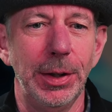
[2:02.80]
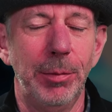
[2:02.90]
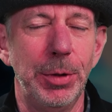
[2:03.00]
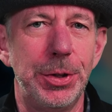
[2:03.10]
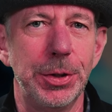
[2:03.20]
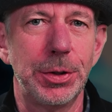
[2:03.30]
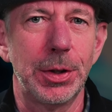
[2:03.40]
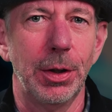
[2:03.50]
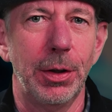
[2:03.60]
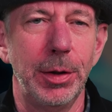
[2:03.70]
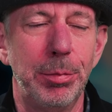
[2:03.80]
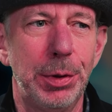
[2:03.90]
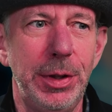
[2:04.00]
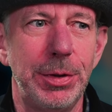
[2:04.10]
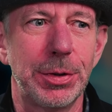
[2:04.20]
the images that I
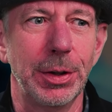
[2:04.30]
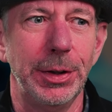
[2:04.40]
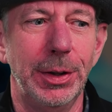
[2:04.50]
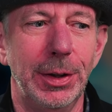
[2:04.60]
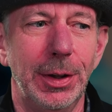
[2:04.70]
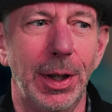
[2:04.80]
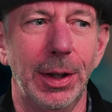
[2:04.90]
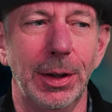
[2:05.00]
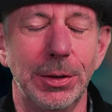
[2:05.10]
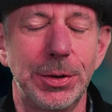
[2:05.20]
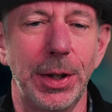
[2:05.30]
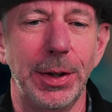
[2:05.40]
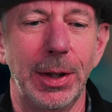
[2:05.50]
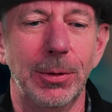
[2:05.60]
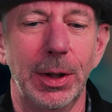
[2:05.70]
previously
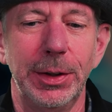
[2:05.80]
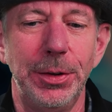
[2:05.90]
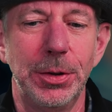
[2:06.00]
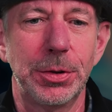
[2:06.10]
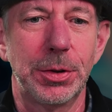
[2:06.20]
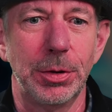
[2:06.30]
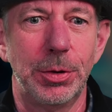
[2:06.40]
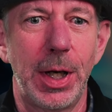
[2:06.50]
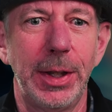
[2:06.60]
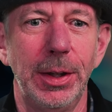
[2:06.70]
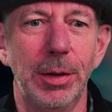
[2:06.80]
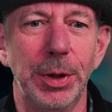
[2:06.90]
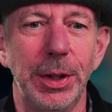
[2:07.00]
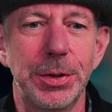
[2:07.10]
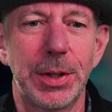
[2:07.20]
sent out and then just dragging
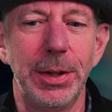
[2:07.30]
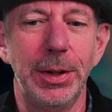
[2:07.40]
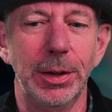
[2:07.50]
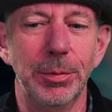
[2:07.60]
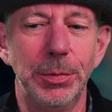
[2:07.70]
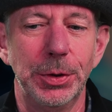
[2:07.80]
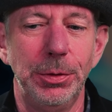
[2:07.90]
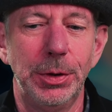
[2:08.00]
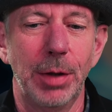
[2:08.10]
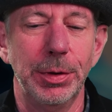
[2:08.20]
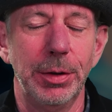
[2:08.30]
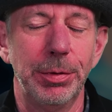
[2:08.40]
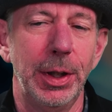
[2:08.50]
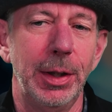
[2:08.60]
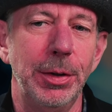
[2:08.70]
them and extending them to cover
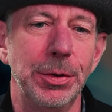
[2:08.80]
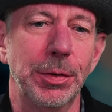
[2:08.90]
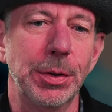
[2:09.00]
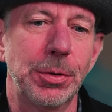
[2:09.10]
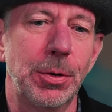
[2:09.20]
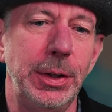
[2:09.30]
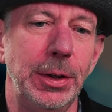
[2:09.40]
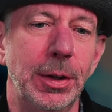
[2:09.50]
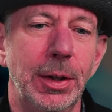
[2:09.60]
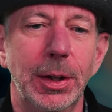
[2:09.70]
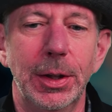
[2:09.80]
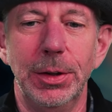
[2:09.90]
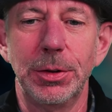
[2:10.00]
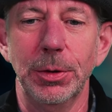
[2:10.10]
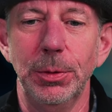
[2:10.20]
different areas of the screen.
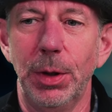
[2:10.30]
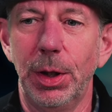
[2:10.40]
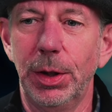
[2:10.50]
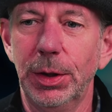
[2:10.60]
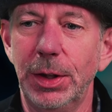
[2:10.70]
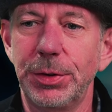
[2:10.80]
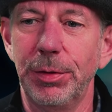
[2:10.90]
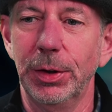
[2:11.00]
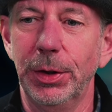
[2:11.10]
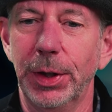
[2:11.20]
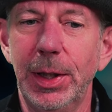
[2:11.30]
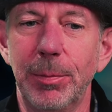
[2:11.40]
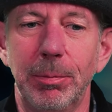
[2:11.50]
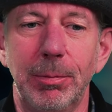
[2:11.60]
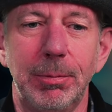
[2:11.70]
So let's have a look at that.